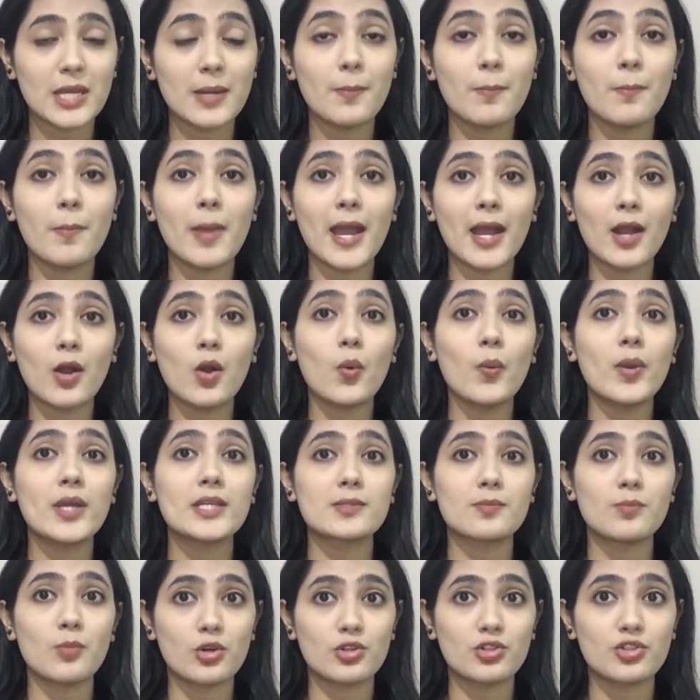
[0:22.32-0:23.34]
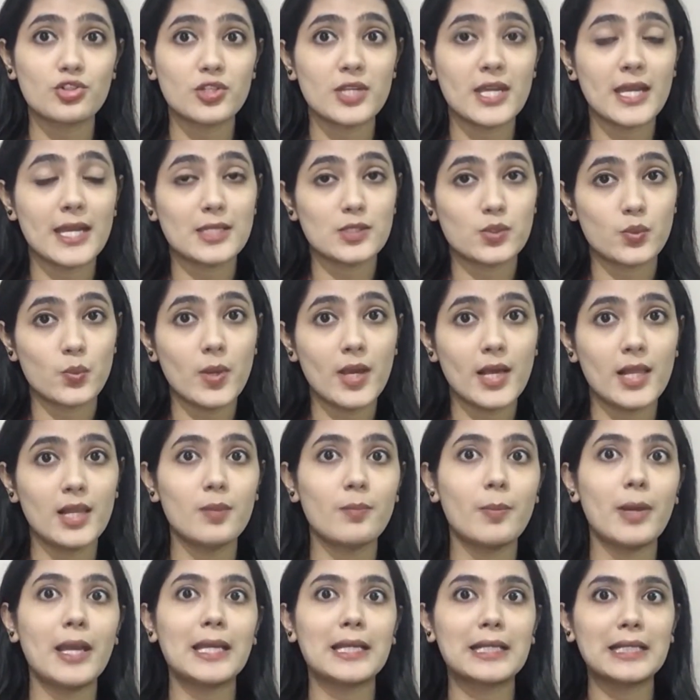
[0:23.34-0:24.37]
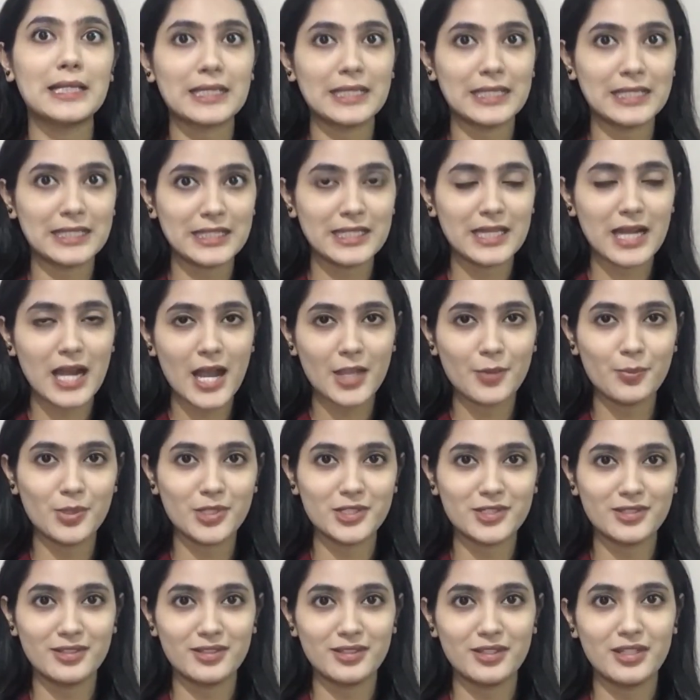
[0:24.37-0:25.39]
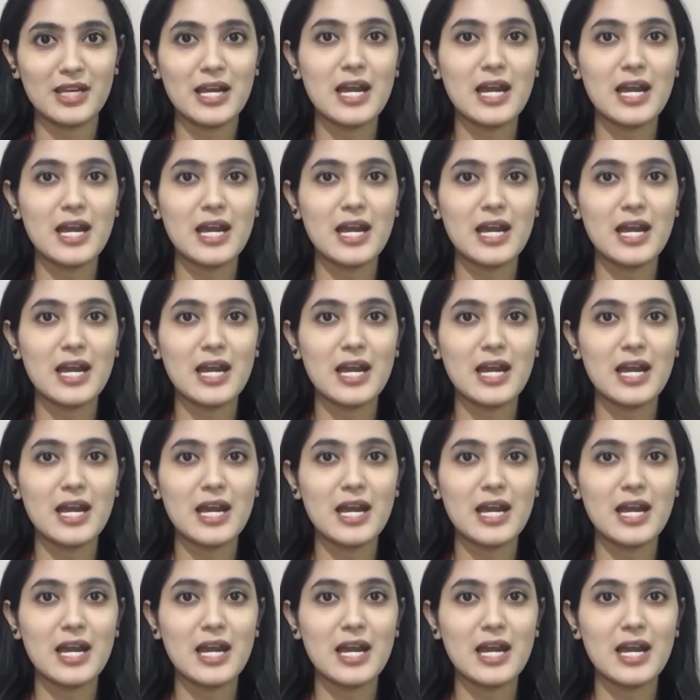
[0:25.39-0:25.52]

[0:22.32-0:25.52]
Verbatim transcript: in macOS Monterey as well by clicking the I button.